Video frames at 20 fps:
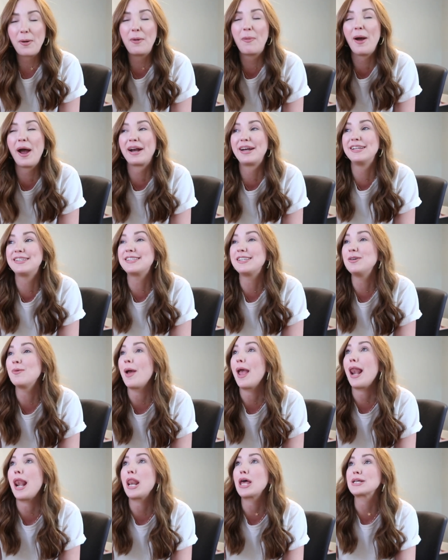pre-pregnancy
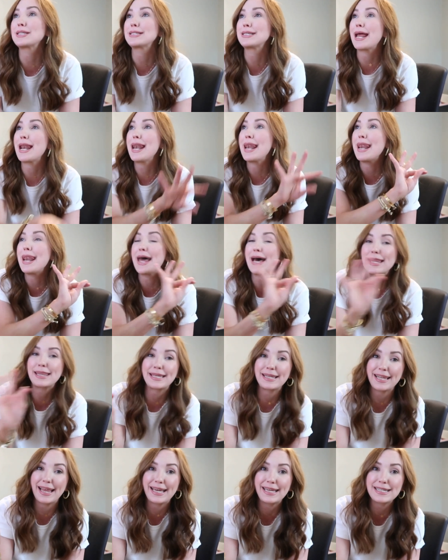weight, looks
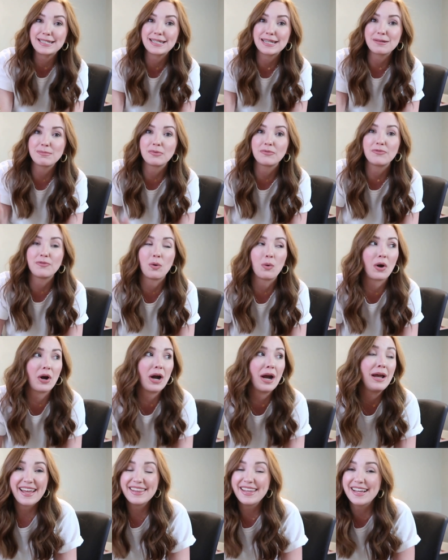nothing like it did
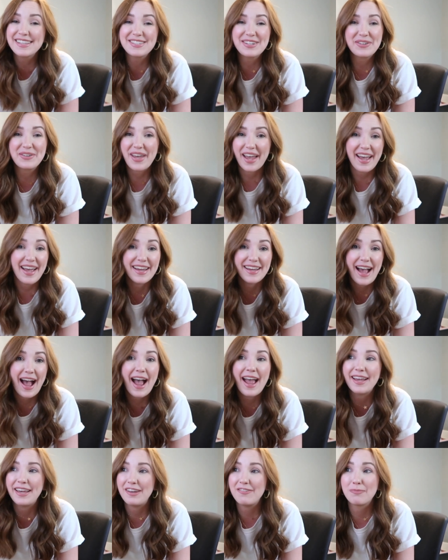before, and that's okay.
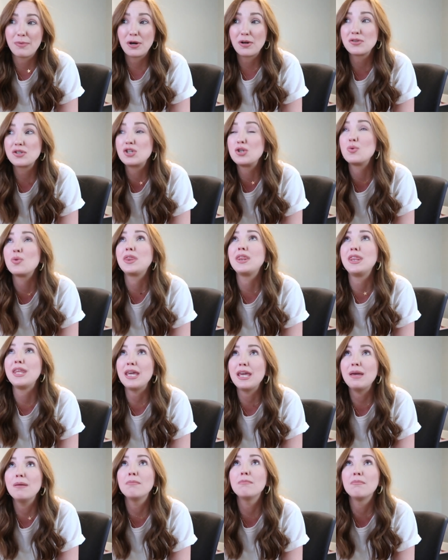I gave birth to
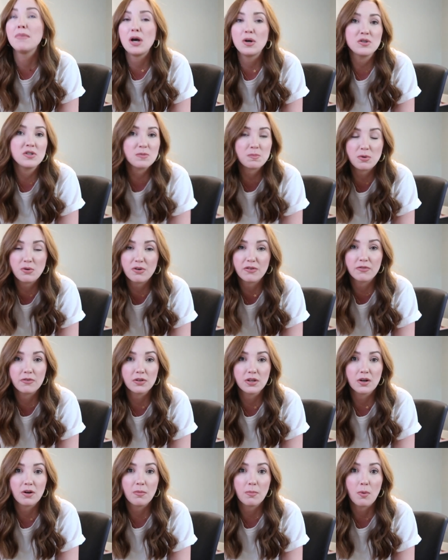the most beautiful
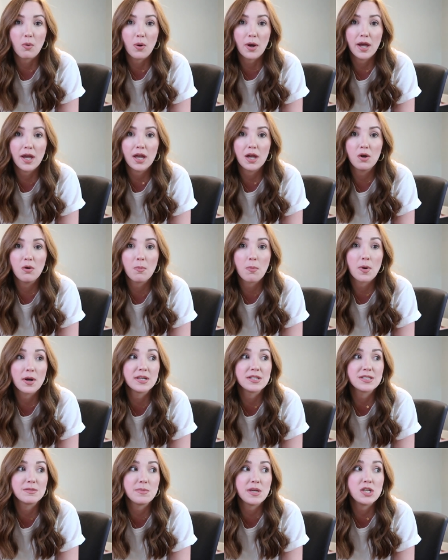little boy who
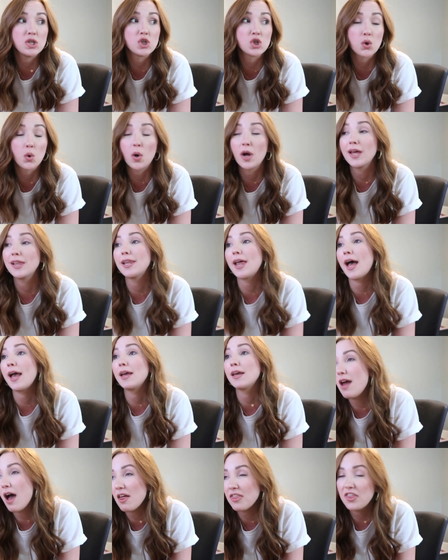brings me joy
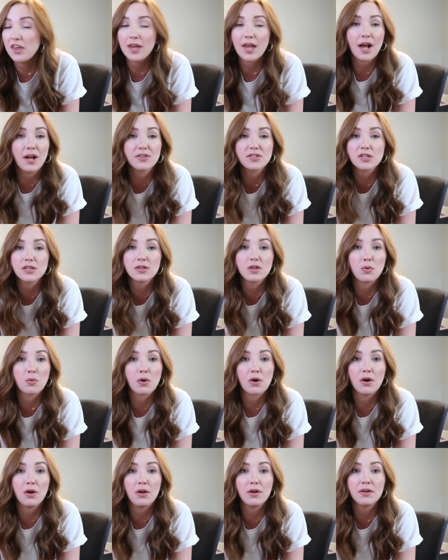like nothing else in the
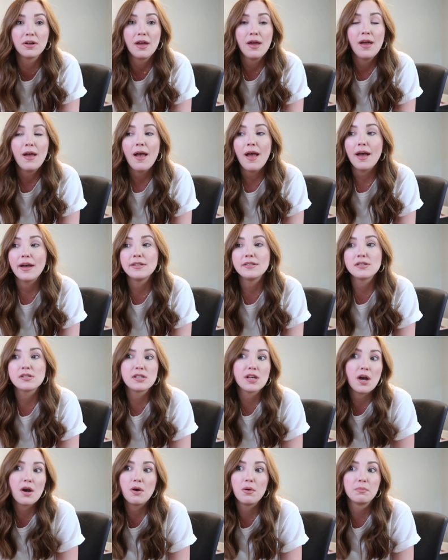world, and
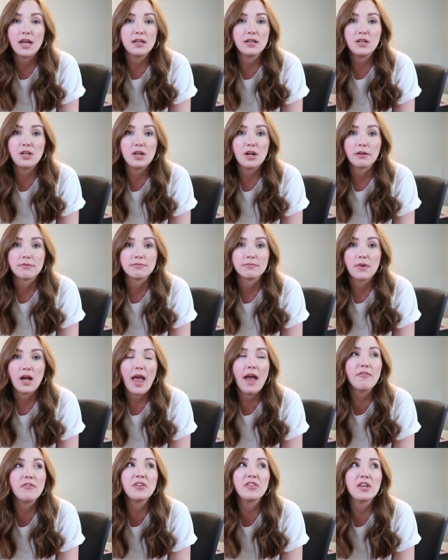so, it, you know,
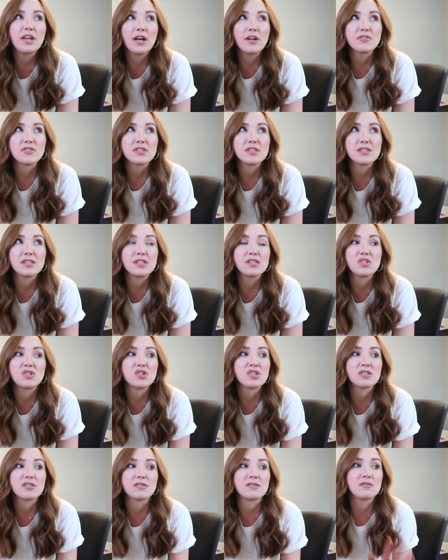everything else is, is
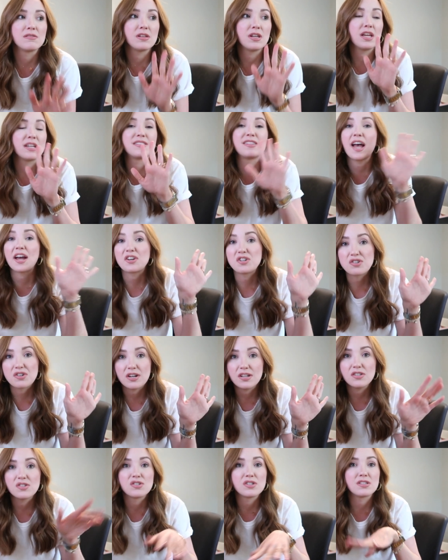just, it's
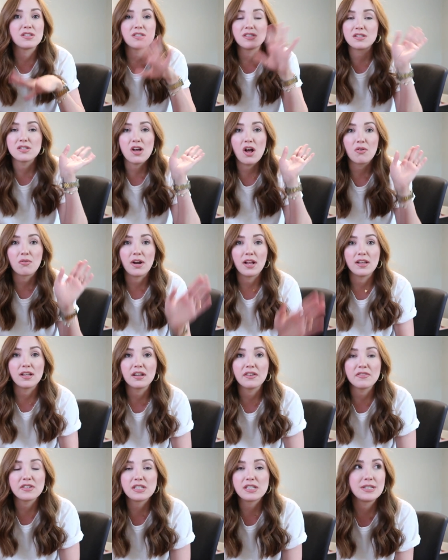extra. It's just, it's all
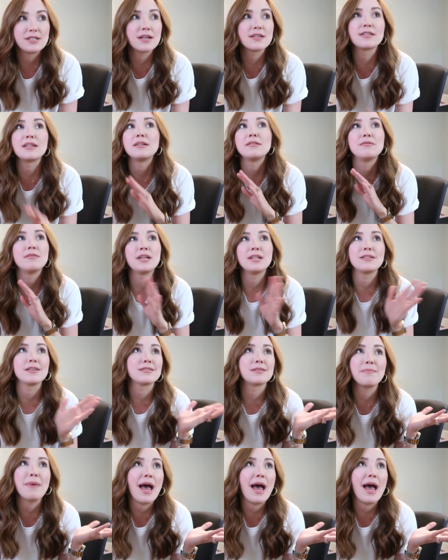relative. It, it doesn't, it doesn't